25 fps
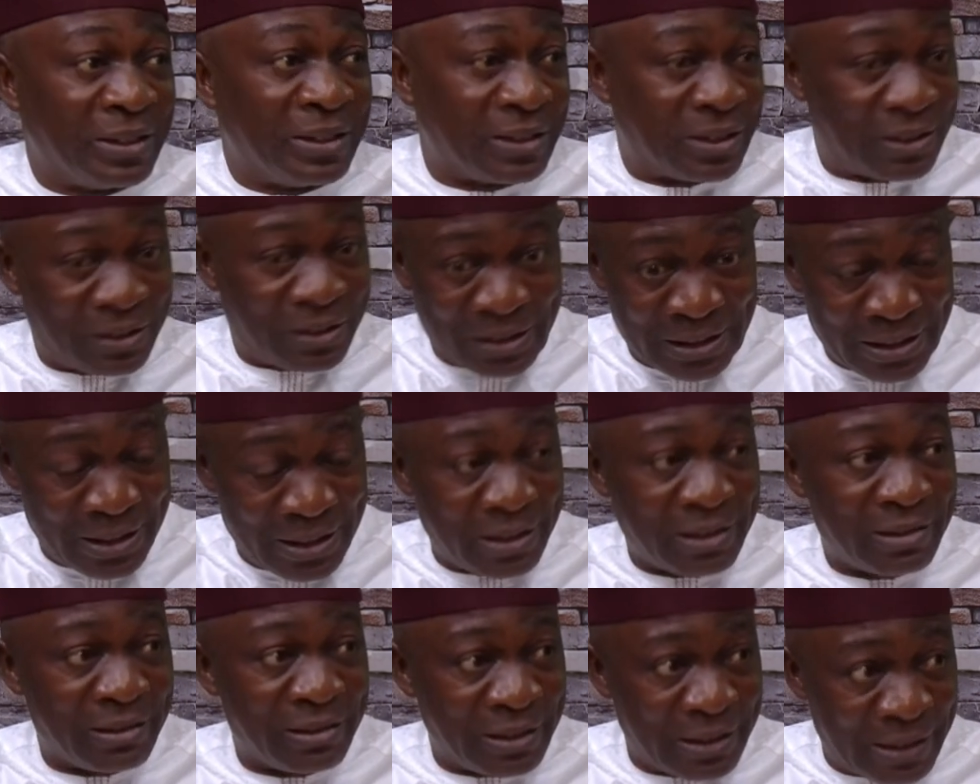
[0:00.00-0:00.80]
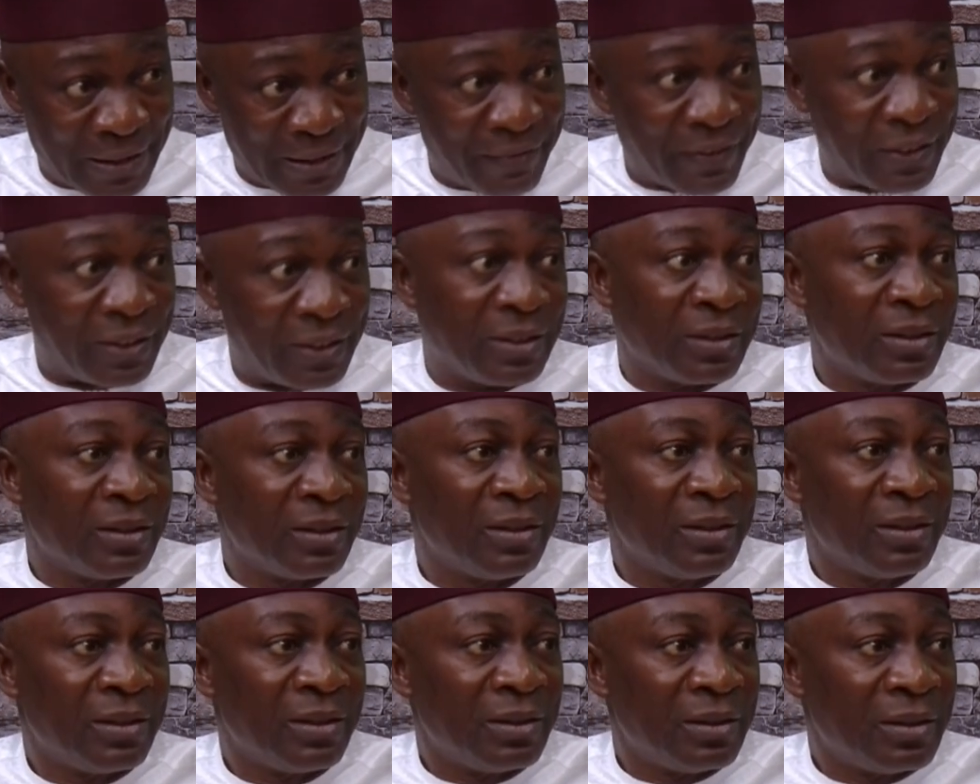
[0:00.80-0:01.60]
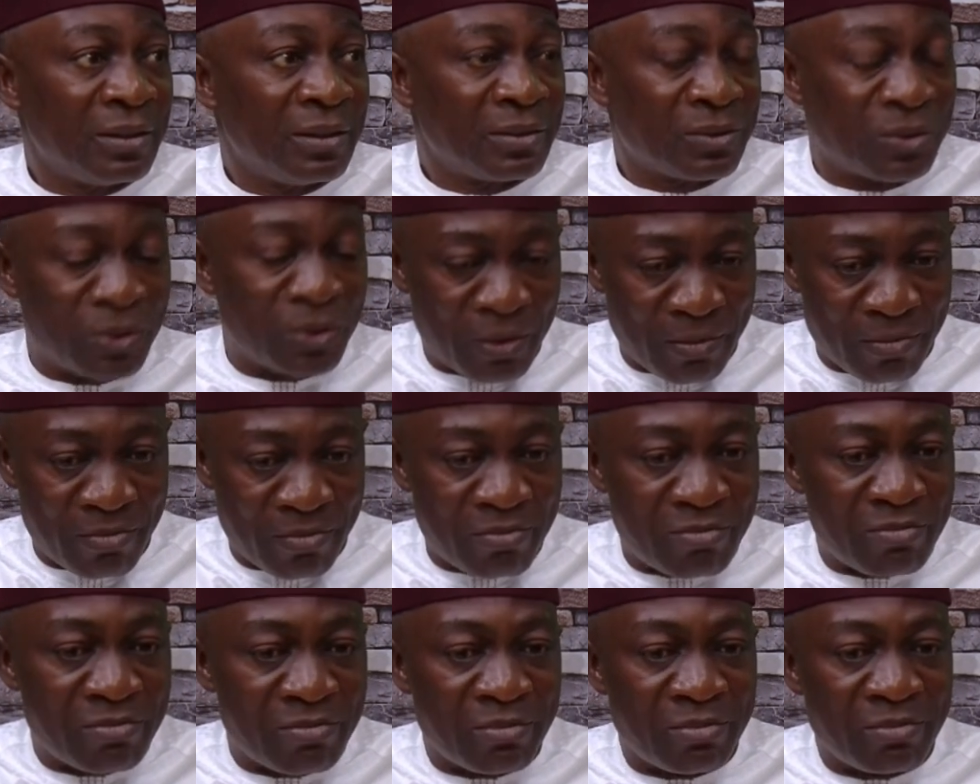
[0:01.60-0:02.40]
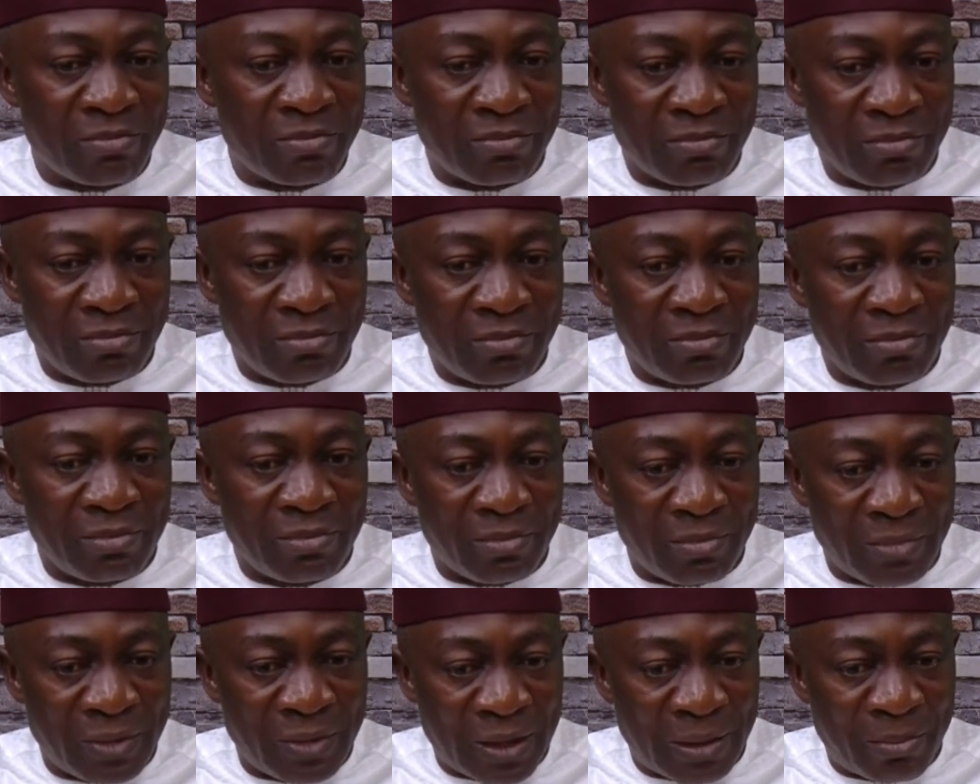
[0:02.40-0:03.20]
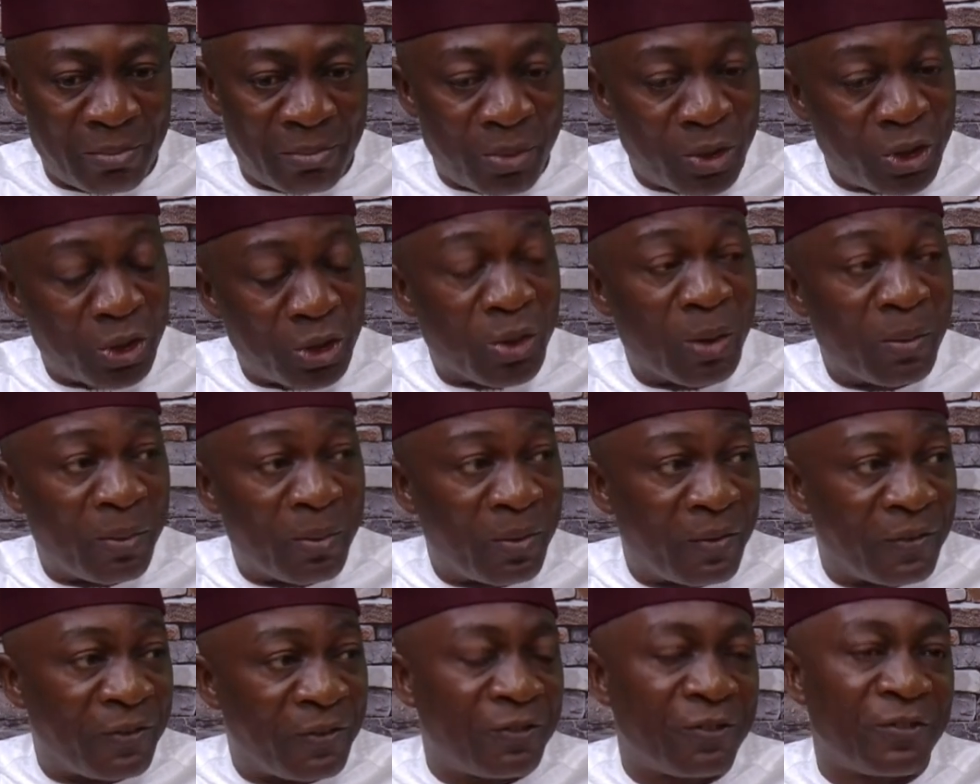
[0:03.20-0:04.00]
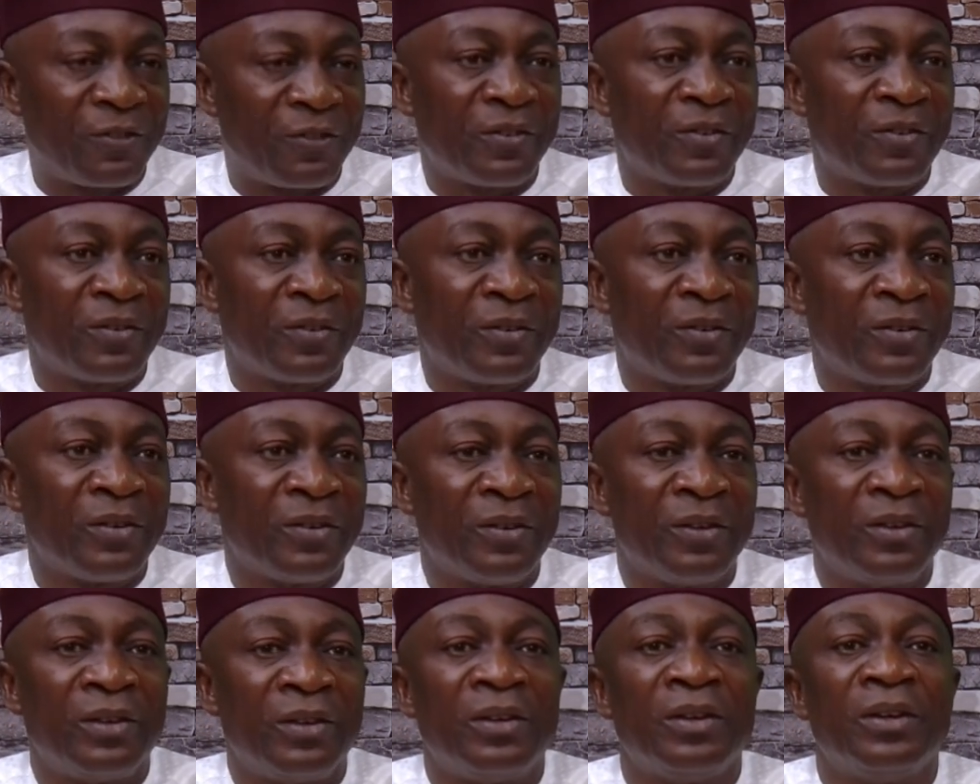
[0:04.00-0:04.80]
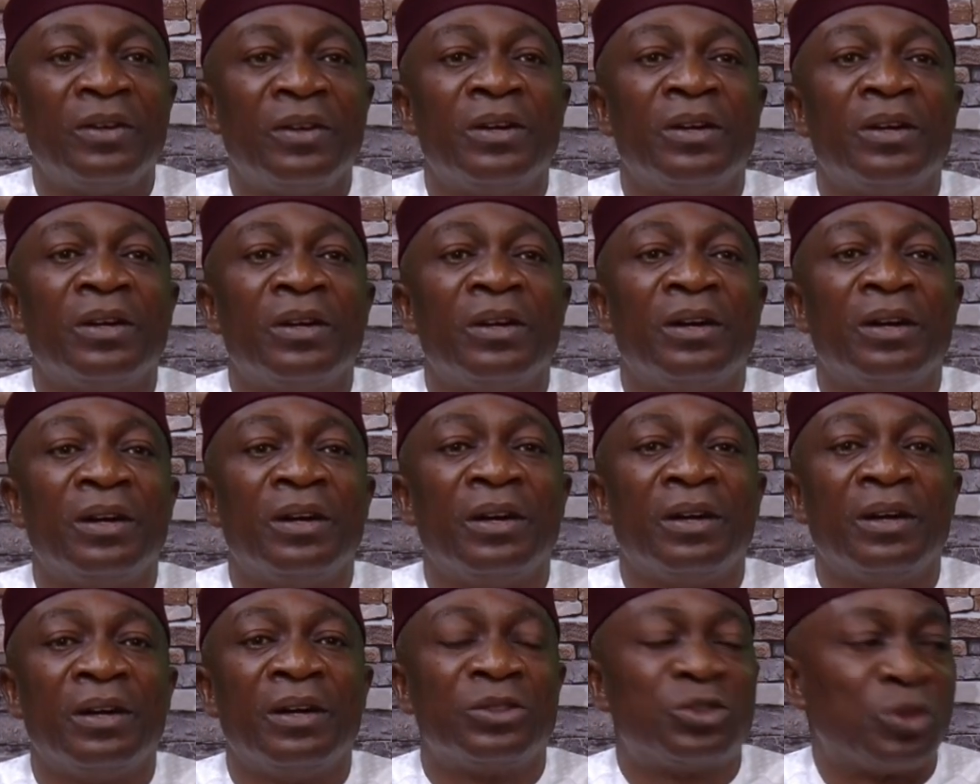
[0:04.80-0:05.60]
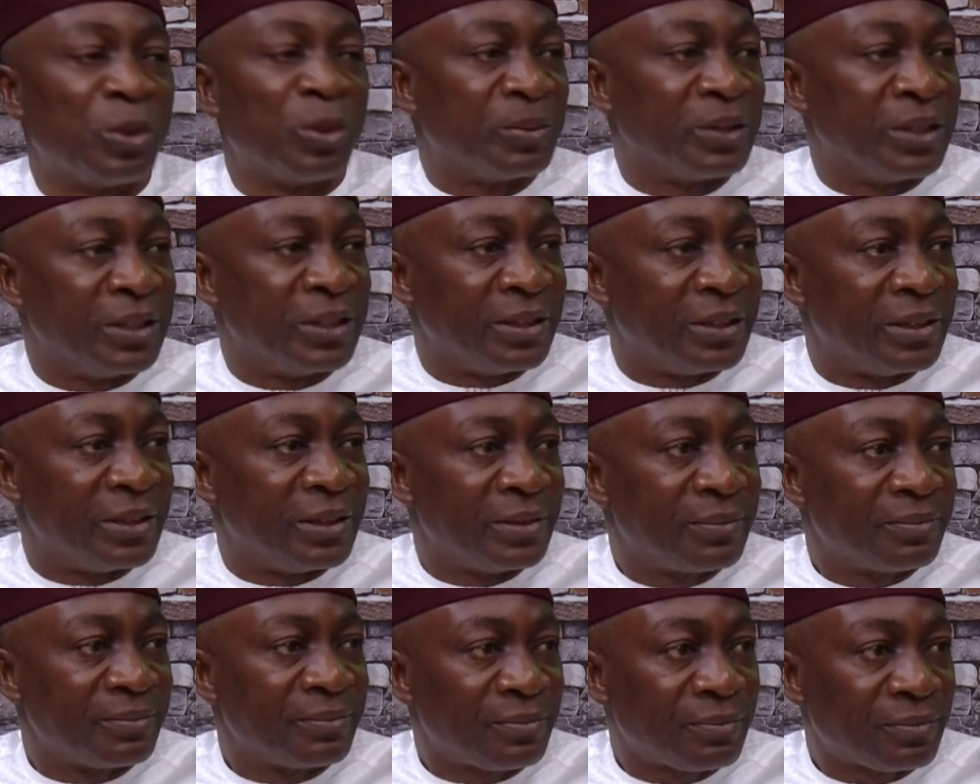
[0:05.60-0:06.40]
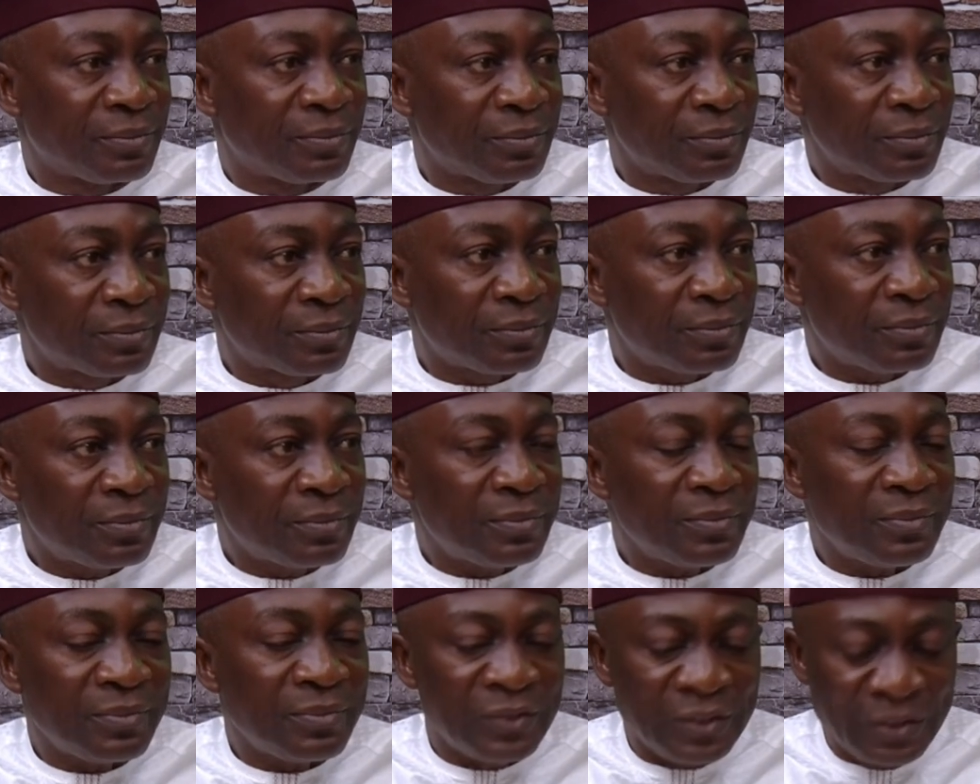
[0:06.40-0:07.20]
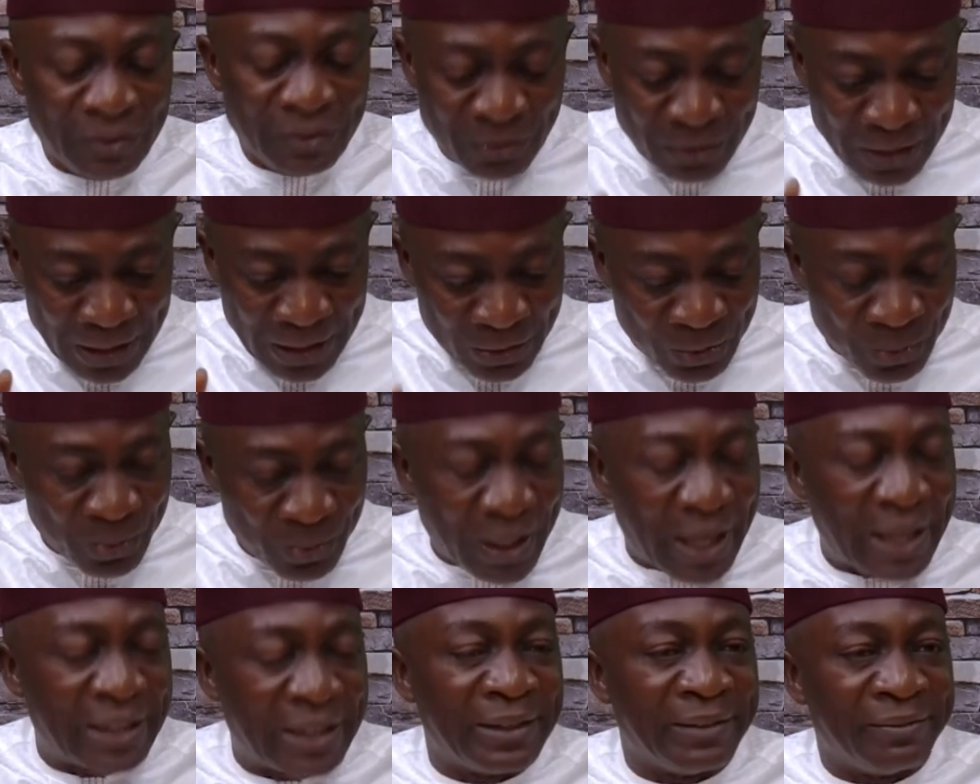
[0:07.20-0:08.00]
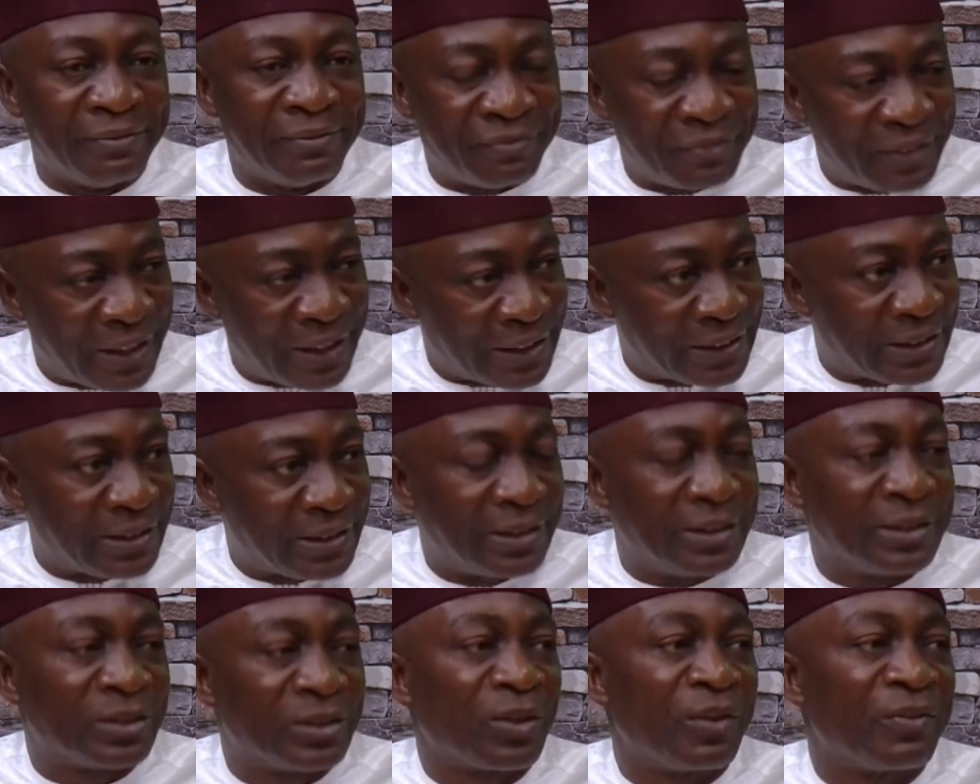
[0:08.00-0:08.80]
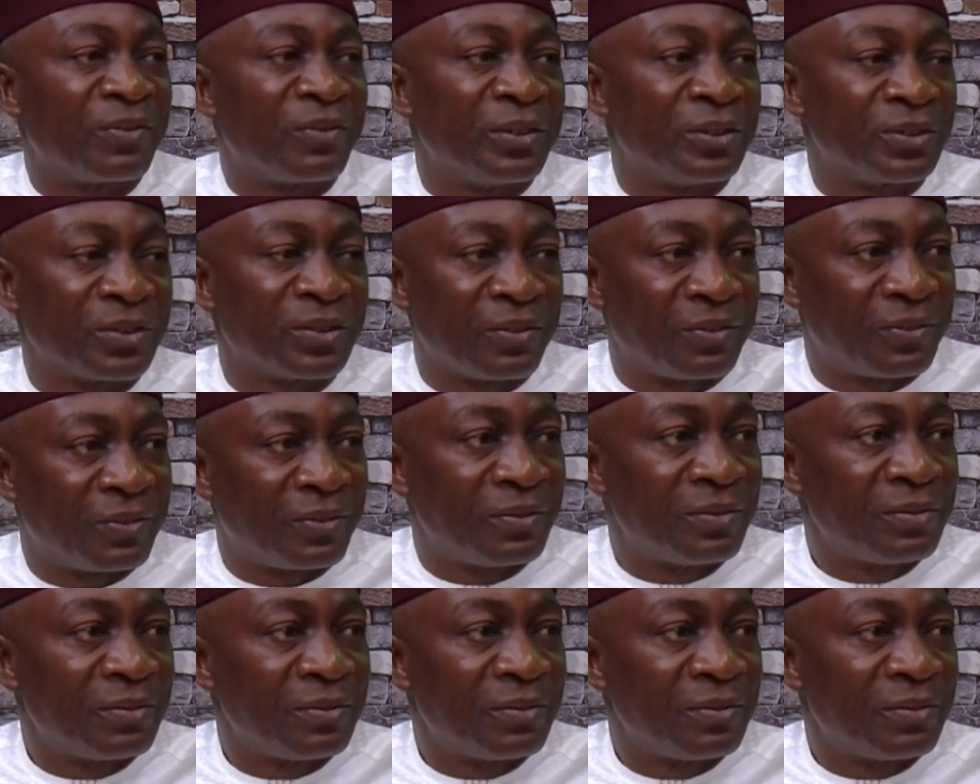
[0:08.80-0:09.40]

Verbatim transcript: is still given some a modicum of subsidy in order to alleviate the sufferings of